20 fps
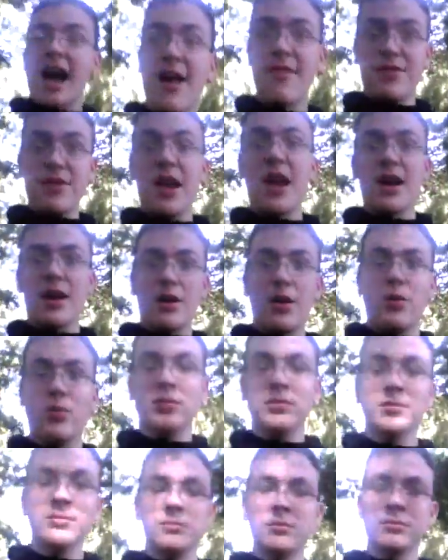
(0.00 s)
I have now.
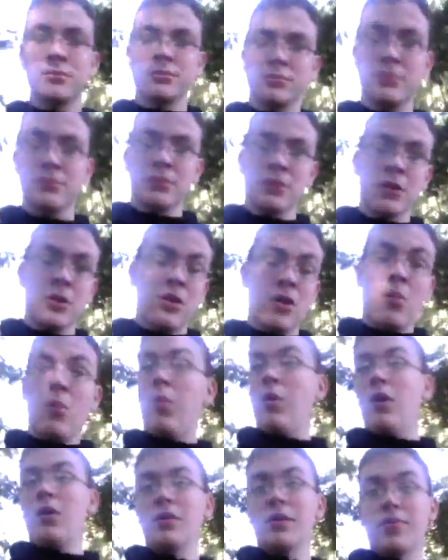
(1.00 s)

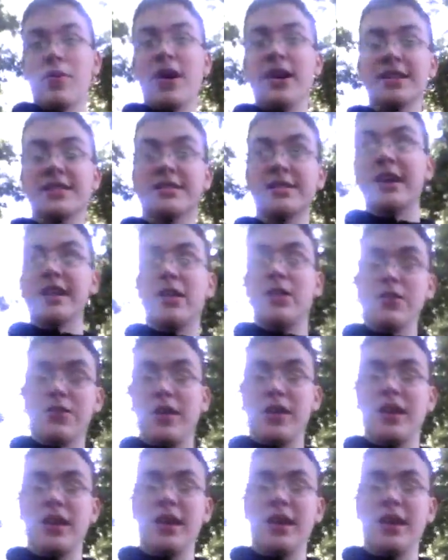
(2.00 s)
Well, on the bright side, I don't